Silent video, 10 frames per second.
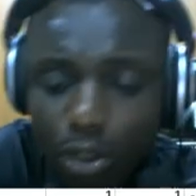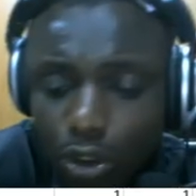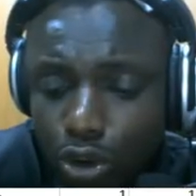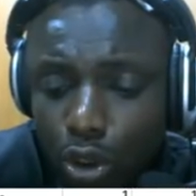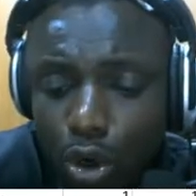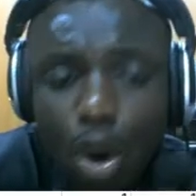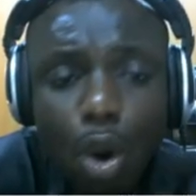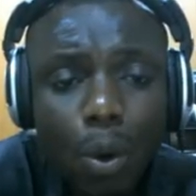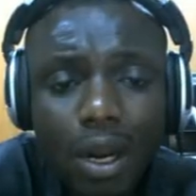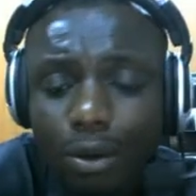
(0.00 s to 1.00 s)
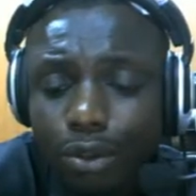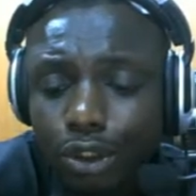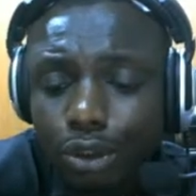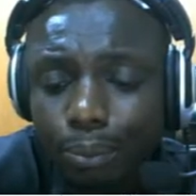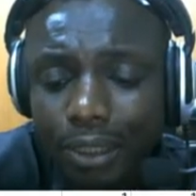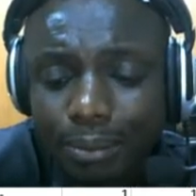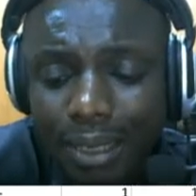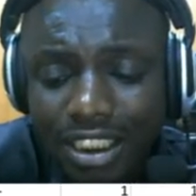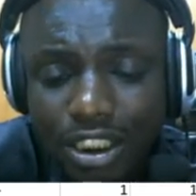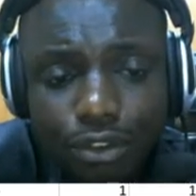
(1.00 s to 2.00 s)
so what I'll do is to press
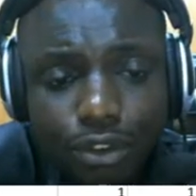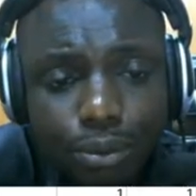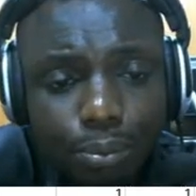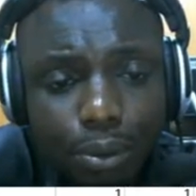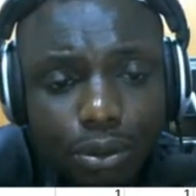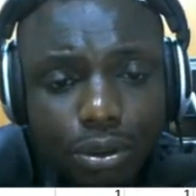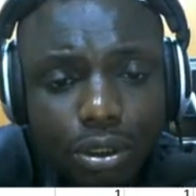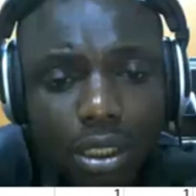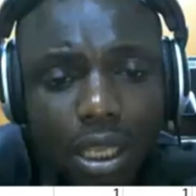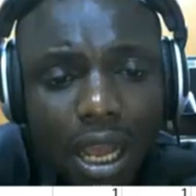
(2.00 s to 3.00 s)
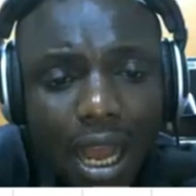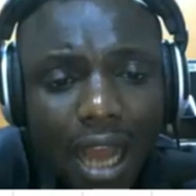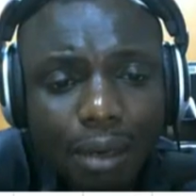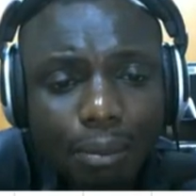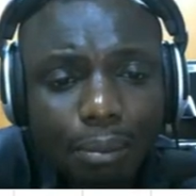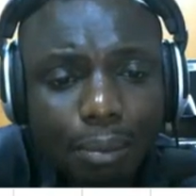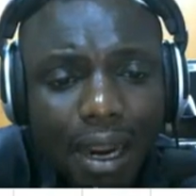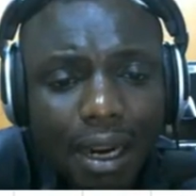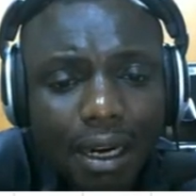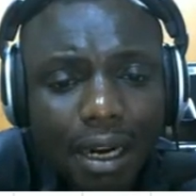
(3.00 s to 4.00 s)
my shift button and
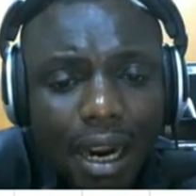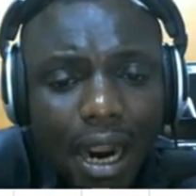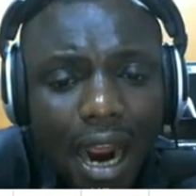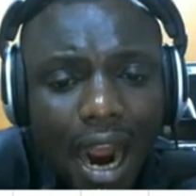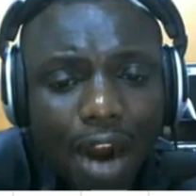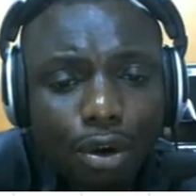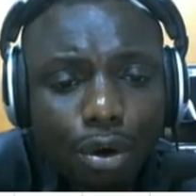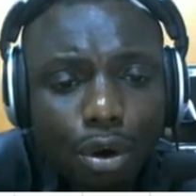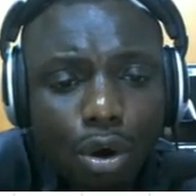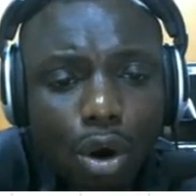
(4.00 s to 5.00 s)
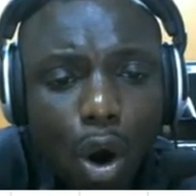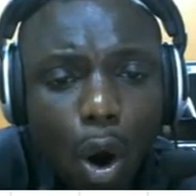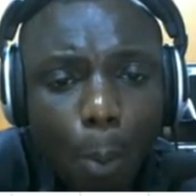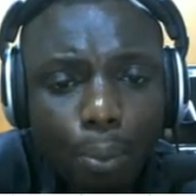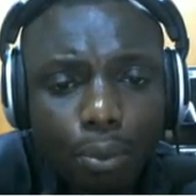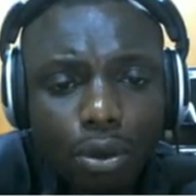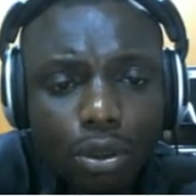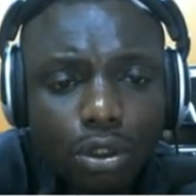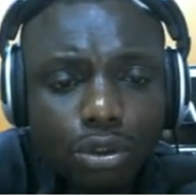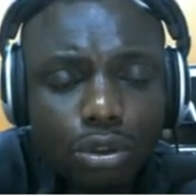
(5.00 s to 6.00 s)
my arrow up
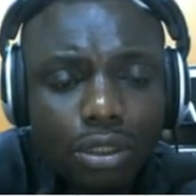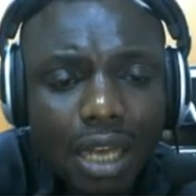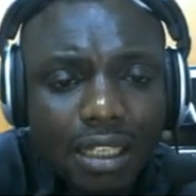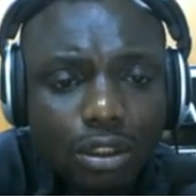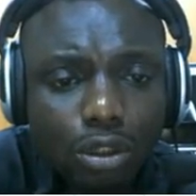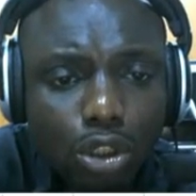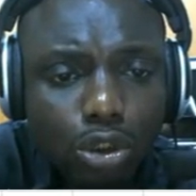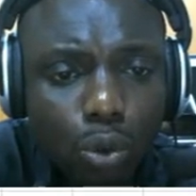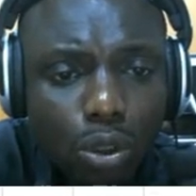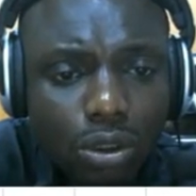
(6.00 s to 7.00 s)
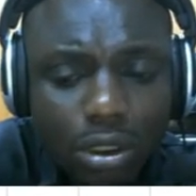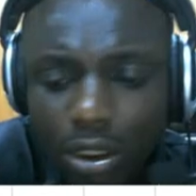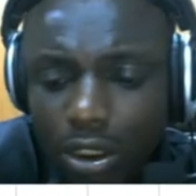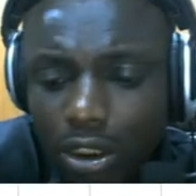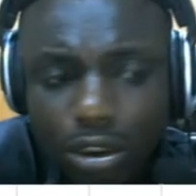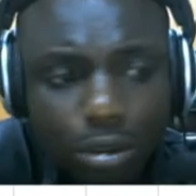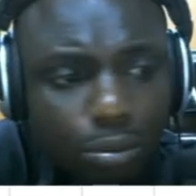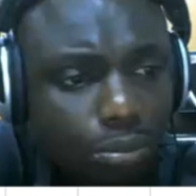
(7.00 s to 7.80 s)
so that it does what? It's,